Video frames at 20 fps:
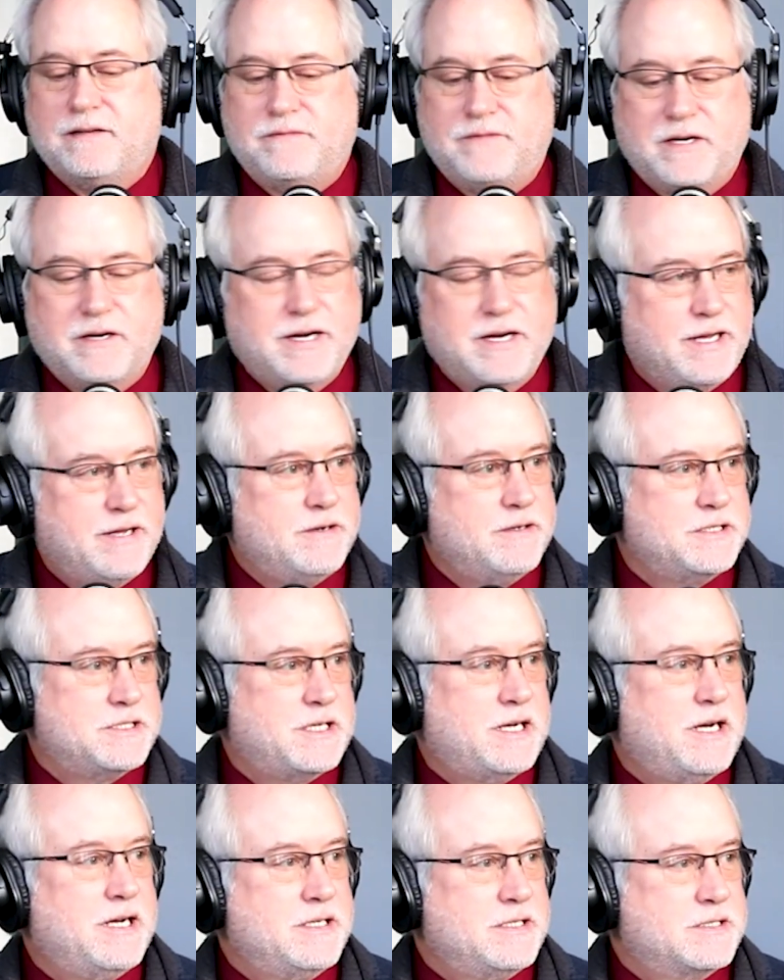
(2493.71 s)
very
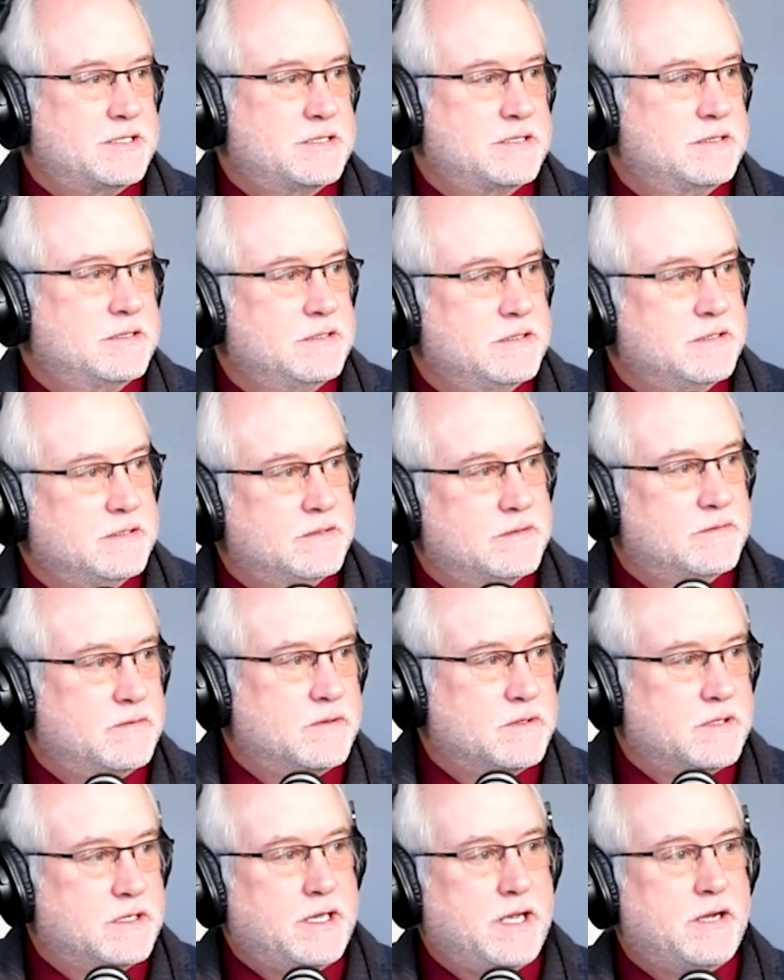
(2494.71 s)
energized for
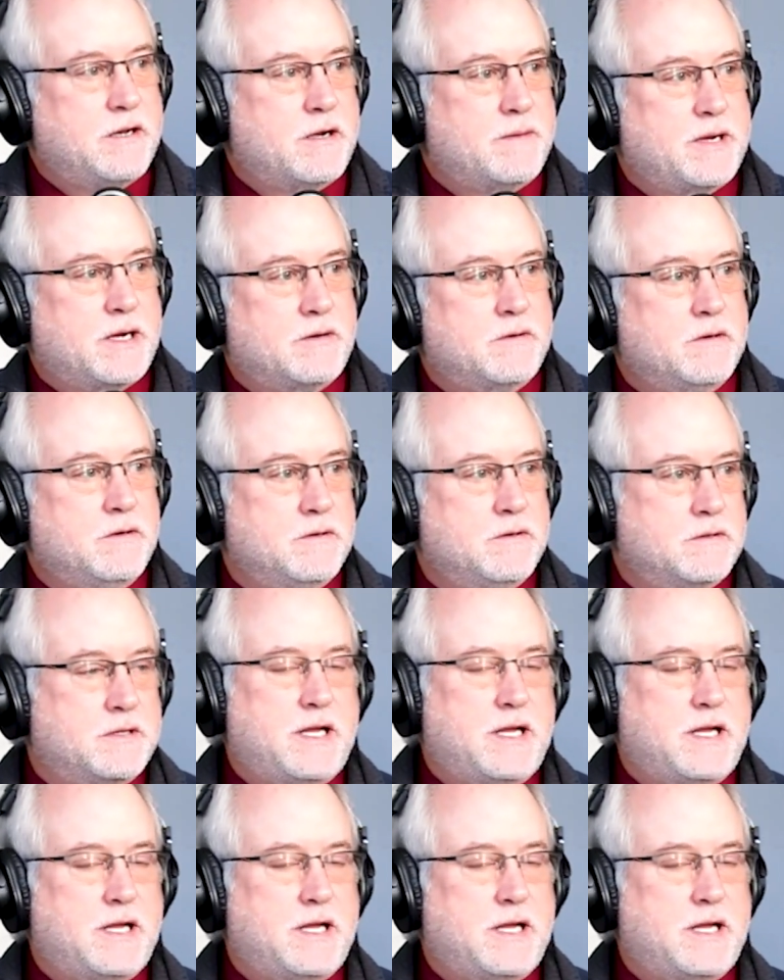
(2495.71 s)
the economic growth.